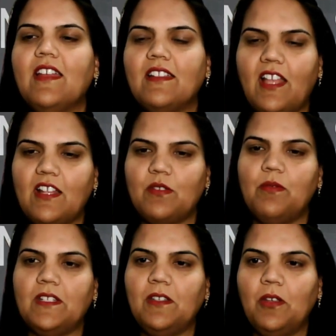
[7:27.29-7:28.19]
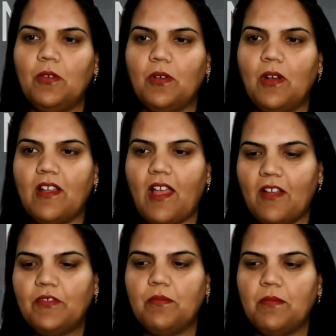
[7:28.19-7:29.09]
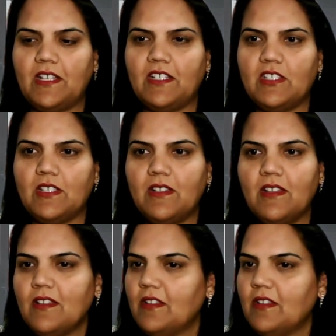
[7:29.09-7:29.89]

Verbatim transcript: And that's when you have to manage it.